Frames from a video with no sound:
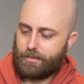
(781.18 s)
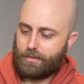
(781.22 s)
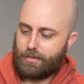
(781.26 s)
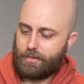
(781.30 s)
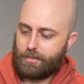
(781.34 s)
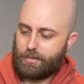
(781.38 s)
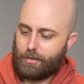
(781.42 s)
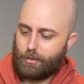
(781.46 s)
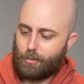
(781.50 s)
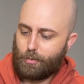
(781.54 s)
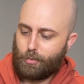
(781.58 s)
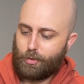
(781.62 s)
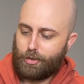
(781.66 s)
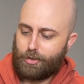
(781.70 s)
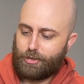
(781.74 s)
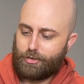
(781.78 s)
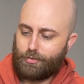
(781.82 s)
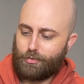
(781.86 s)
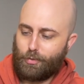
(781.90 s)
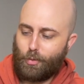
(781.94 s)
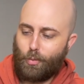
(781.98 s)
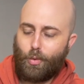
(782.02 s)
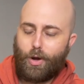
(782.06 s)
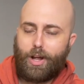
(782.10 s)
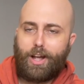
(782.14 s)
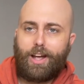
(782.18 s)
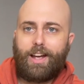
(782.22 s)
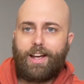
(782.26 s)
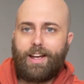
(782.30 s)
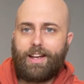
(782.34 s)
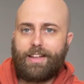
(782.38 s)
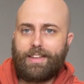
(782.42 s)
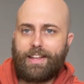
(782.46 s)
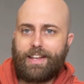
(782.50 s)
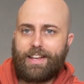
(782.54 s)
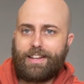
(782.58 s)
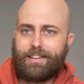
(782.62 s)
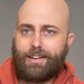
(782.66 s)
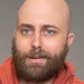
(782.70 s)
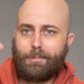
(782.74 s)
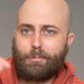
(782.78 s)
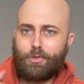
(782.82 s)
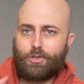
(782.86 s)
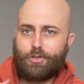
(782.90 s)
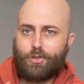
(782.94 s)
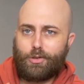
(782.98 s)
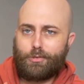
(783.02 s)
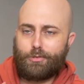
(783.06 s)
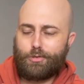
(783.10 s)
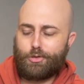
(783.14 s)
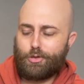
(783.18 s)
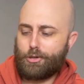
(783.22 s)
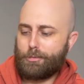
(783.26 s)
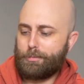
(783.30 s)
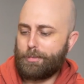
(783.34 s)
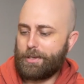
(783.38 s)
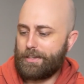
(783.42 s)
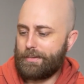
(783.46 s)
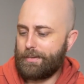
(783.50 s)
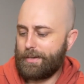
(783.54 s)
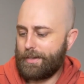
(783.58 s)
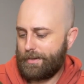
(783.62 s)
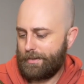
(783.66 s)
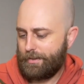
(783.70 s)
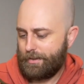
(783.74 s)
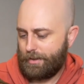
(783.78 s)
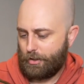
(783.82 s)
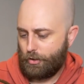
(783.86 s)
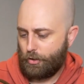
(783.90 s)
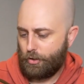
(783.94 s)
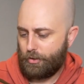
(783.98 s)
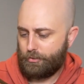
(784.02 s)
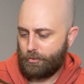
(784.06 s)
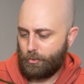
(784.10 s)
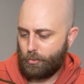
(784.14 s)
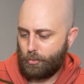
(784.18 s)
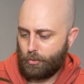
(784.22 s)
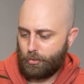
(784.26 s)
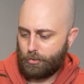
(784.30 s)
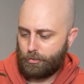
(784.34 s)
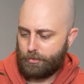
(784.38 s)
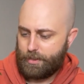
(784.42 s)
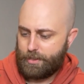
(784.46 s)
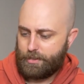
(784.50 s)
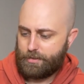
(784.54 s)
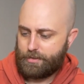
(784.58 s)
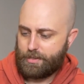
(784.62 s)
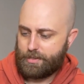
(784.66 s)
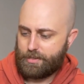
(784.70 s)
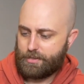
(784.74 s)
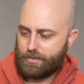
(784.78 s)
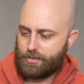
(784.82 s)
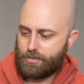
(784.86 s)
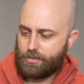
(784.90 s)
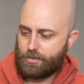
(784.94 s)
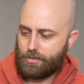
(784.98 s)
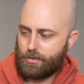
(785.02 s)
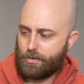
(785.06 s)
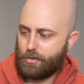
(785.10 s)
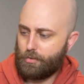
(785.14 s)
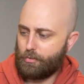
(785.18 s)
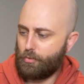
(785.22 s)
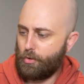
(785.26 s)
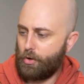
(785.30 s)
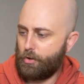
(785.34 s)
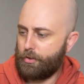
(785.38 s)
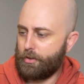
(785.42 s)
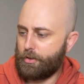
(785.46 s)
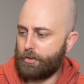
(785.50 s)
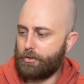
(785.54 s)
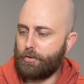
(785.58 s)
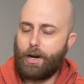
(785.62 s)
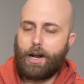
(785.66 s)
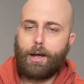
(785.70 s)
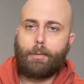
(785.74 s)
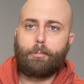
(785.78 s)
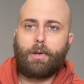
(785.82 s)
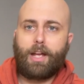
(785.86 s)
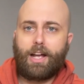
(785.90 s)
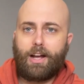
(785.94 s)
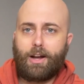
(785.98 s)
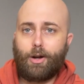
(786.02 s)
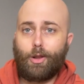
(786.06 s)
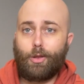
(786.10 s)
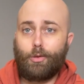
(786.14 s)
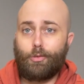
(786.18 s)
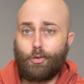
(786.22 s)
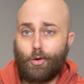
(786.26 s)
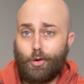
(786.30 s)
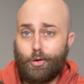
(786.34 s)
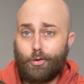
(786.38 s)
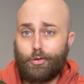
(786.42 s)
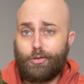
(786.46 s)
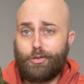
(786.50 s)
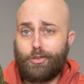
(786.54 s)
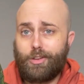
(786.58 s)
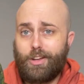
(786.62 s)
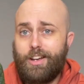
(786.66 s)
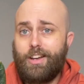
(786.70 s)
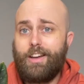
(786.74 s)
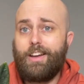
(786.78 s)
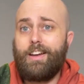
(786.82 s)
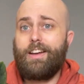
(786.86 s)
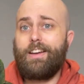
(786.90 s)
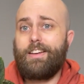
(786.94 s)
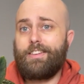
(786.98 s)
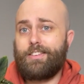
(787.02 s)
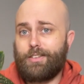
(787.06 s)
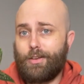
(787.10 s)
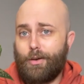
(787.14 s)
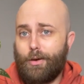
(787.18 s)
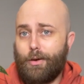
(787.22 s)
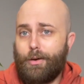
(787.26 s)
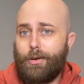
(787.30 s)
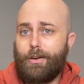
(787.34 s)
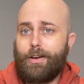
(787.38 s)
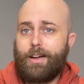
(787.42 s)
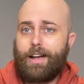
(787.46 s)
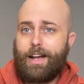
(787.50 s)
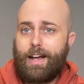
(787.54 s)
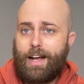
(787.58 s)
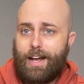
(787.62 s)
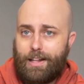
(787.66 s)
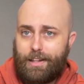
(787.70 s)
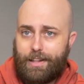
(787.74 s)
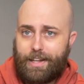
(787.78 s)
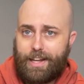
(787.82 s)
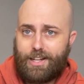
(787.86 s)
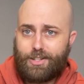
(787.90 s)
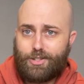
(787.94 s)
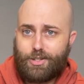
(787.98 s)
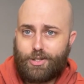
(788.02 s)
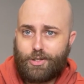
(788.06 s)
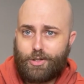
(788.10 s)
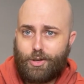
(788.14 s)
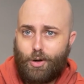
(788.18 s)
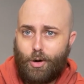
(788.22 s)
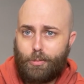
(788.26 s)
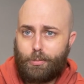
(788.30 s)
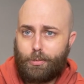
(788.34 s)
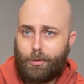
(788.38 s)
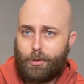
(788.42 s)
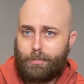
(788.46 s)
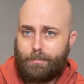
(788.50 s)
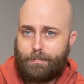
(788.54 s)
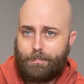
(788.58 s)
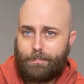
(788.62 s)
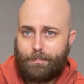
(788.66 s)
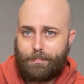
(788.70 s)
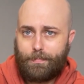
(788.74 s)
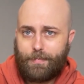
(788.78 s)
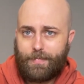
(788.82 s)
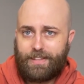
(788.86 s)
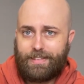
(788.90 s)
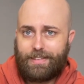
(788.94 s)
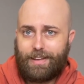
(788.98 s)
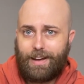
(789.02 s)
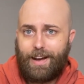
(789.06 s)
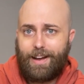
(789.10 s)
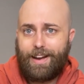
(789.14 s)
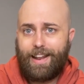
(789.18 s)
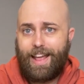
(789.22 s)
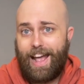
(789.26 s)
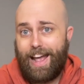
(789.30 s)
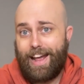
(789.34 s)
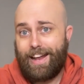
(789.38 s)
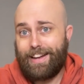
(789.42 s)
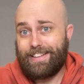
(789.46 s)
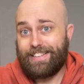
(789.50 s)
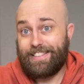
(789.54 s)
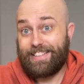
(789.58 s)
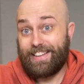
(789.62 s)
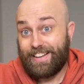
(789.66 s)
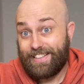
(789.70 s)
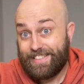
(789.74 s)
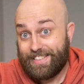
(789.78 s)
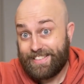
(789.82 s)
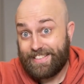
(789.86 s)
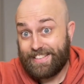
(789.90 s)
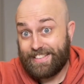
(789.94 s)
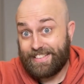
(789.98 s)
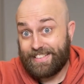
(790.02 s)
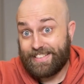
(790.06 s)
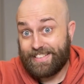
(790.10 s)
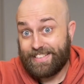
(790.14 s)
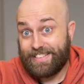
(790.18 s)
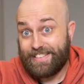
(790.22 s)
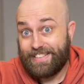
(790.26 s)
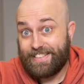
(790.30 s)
a little worse for wear, and they end up sort of drooping down, and overwatering tends to rot the crap out of the roots. So Alocasia scalprum, done and dusted.